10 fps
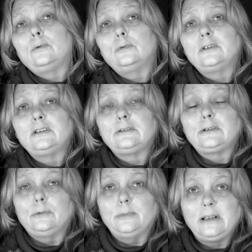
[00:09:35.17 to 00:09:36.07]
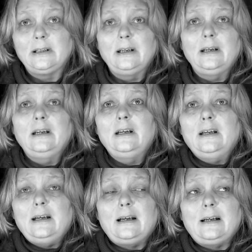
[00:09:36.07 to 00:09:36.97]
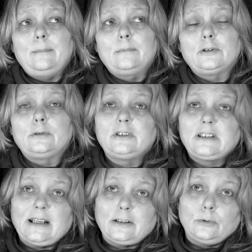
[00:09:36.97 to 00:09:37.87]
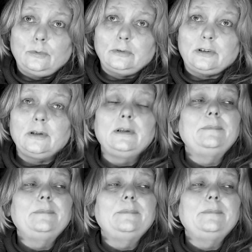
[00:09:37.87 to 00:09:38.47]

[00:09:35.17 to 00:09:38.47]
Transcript: oldest to me, because there was 6 older,